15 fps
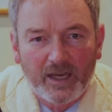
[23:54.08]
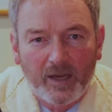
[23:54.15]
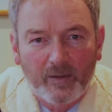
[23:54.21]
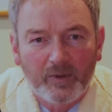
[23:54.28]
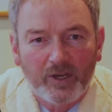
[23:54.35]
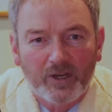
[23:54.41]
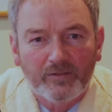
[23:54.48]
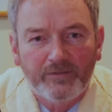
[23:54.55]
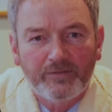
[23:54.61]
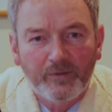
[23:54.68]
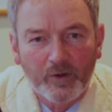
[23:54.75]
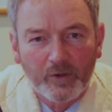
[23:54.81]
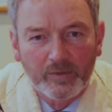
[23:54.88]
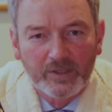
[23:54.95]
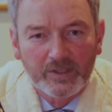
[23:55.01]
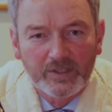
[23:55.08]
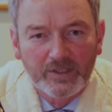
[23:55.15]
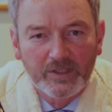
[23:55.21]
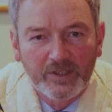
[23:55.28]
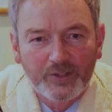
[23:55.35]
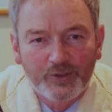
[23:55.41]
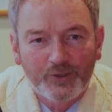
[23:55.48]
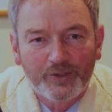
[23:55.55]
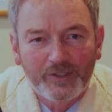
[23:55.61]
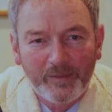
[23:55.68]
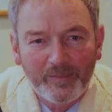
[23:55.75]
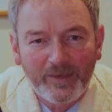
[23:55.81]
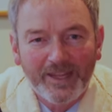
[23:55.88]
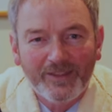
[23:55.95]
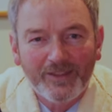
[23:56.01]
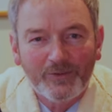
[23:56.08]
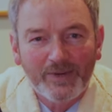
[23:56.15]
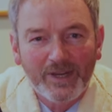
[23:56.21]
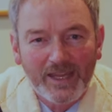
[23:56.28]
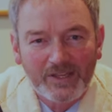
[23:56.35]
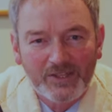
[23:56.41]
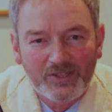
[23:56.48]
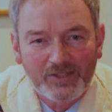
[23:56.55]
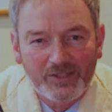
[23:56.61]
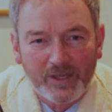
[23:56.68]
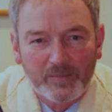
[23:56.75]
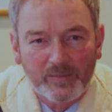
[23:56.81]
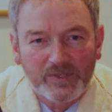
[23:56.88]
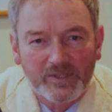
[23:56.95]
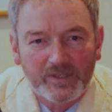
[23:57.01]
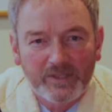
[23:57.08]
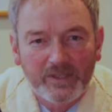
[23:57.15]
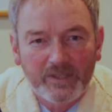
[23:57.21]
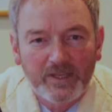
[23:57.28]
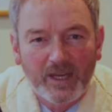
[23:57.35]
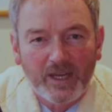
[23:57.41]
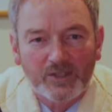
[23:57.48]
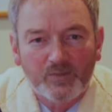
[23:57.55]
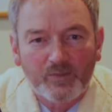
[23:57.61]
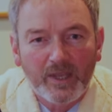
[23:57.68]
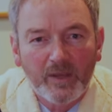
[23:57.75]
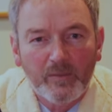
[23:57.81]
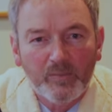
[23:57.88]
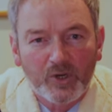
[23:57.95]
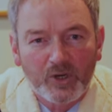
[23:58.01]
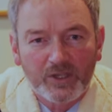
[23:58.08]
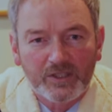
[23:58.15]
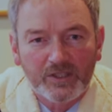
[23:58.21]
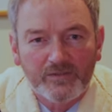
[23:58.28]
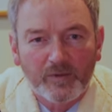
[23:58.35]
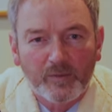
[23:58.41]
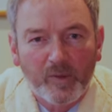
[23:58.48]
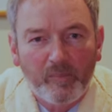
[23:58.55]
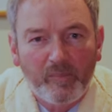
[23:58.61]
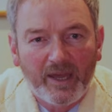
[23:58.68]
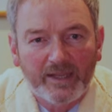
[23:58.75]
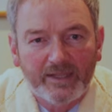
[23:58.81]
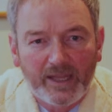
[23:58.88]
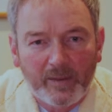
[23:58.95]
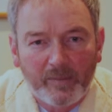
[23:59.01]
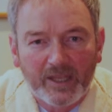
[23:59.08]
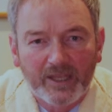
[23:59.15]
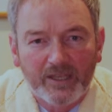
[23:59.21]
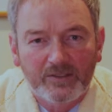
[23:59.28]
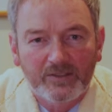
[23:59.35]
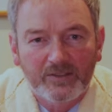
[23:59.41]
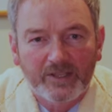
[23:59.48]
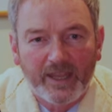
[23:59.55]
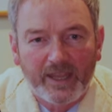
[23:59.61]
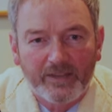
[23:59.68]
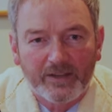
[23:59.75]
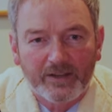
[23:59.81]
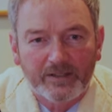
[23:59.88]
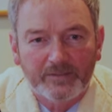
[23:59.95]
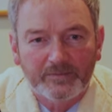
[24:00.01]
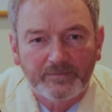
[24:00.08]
And we look forward to deepening the relationships as we emerge from the pandemic together.